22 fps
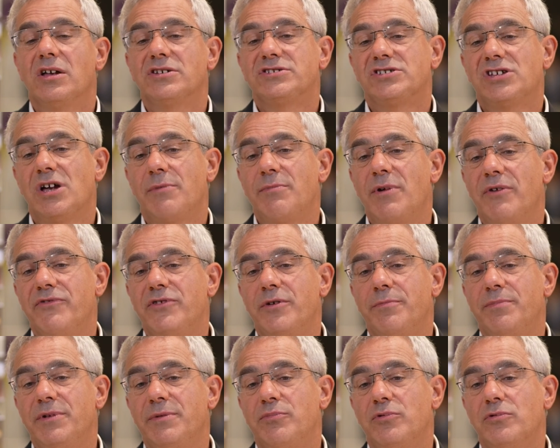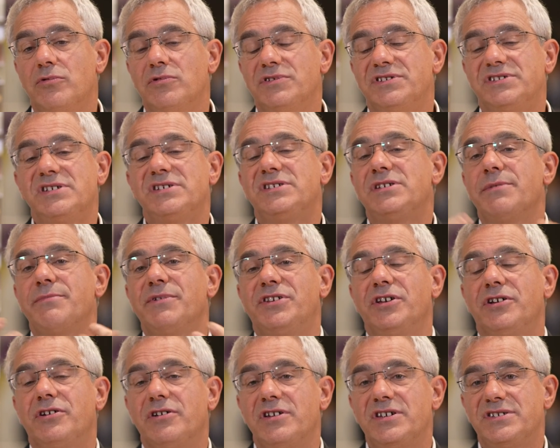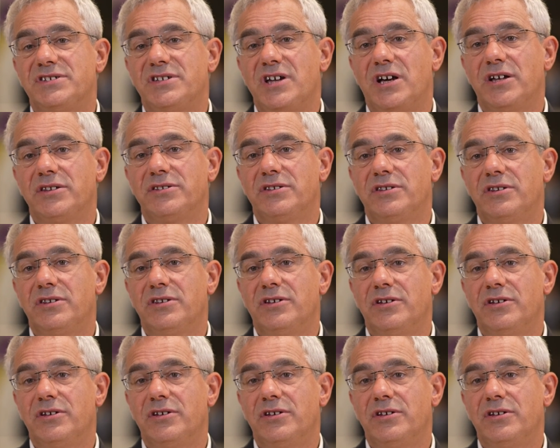some of the people systematically stop